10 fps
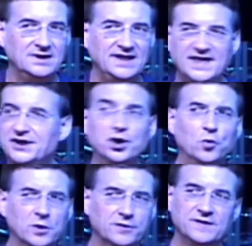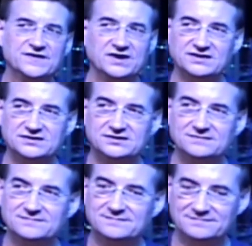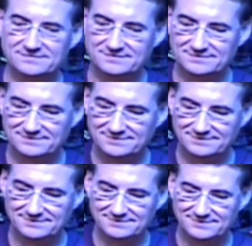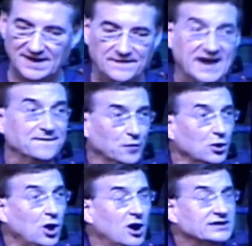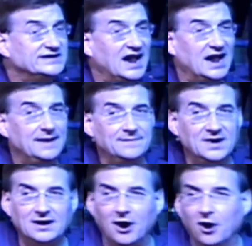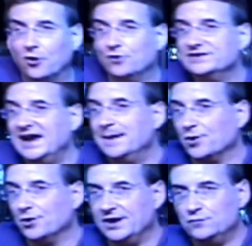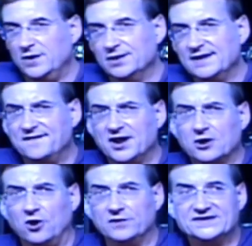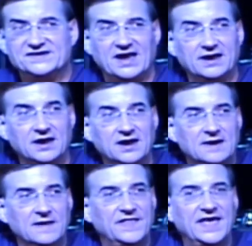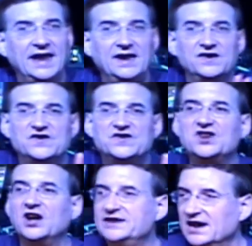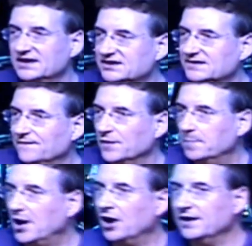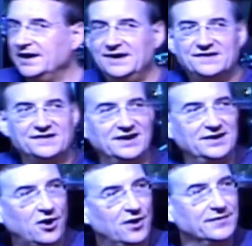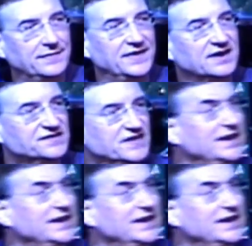And they know we're Christians. In fact, for a long time, our whole neighborhood, we live on a cul-de-sac, they shunned us from parties and all the things, because